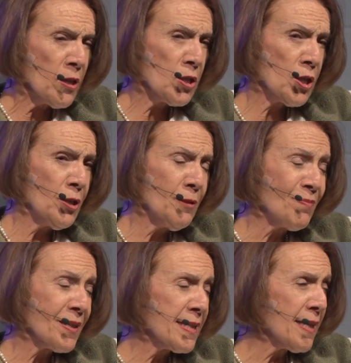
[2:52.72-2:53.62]

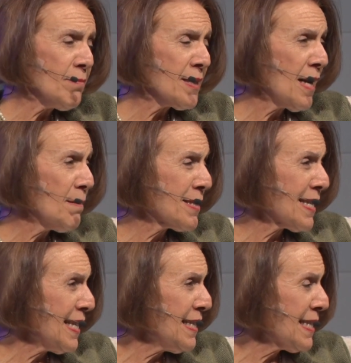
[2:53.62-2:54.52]
So sometimes
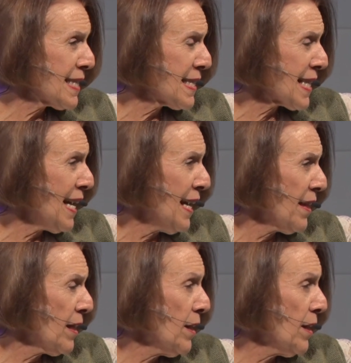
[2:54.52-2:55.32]
the NSSI,